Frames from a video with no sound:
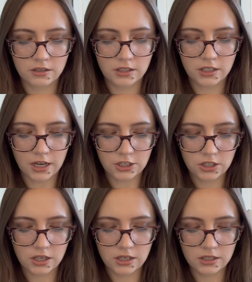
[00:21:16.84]

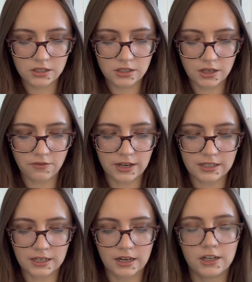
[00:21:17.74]
touched this. If I
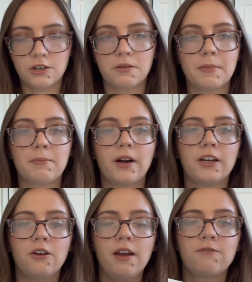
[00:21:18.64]
did, I don't remember. I
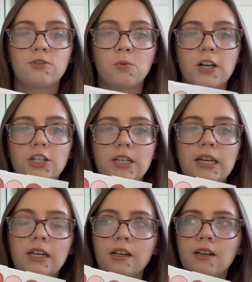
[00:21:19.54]
know I've swatched
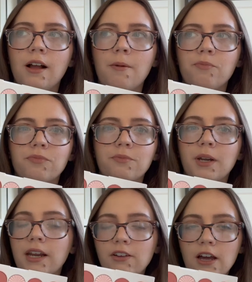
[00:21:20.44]
it, but
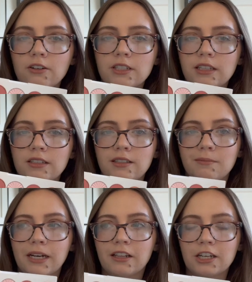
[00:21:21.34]
I have colors like this in
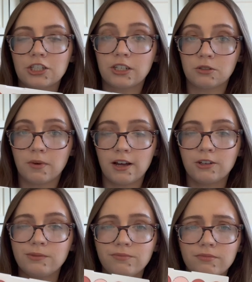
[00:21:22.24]
my collection as
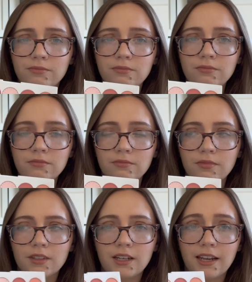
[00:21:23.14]
well,
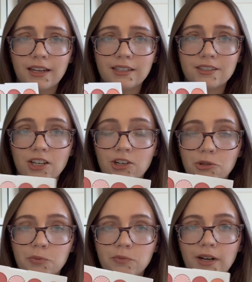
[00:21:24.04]
and
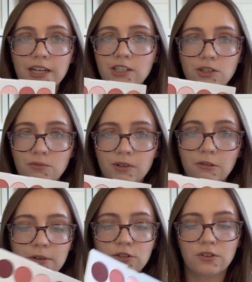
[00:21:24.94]
so I just don't really
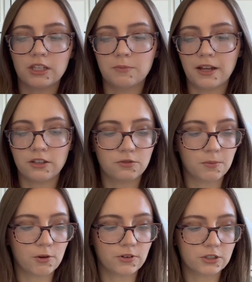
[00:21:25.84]
reach for these palettes from
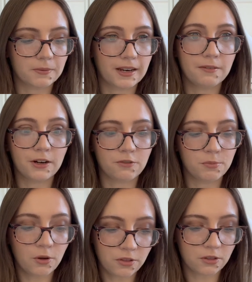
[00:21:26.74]
Ofra, so I'm getting rid of
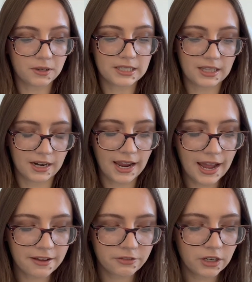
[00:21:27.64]
both of the ones that I have.